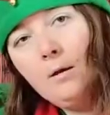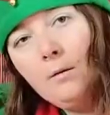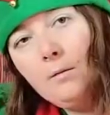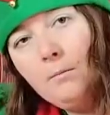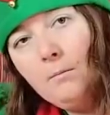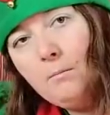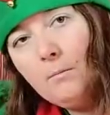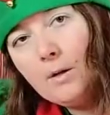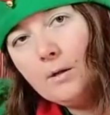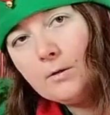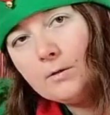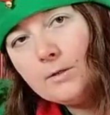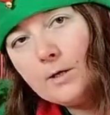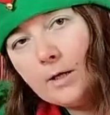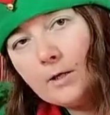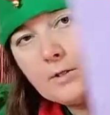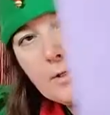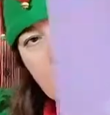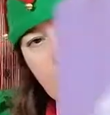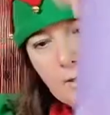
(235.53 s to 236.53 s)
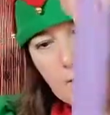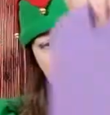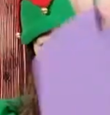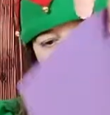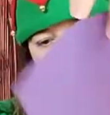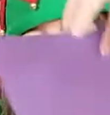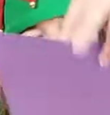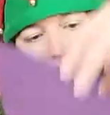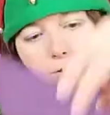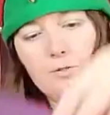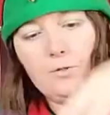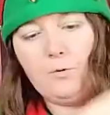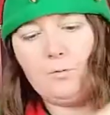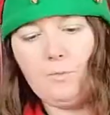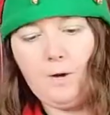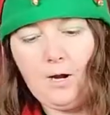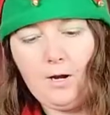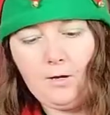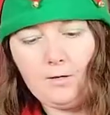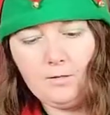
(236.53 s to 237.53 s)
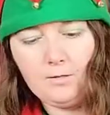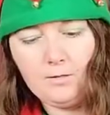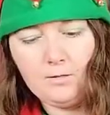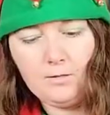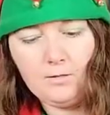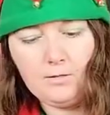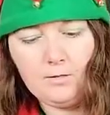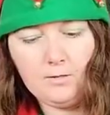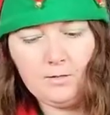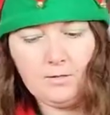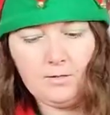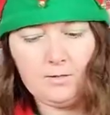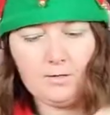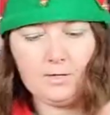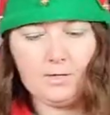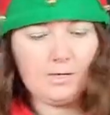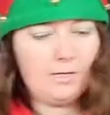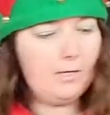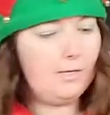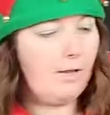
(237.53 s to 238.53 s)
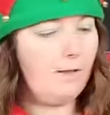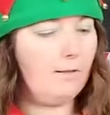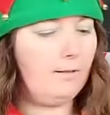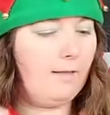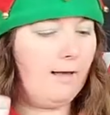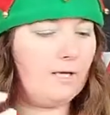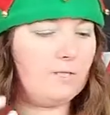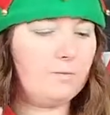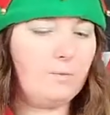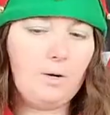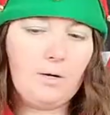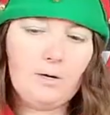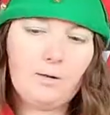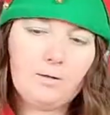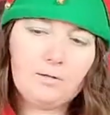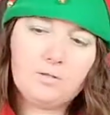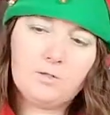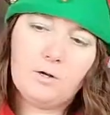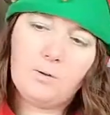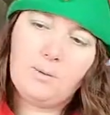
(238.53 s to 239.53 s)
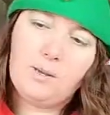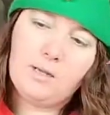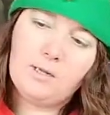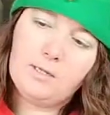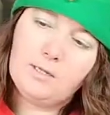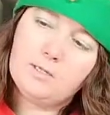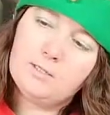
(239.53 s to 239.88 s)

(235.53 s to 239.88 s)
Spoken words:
Middle section of the snowman. Now the last part of the snowman is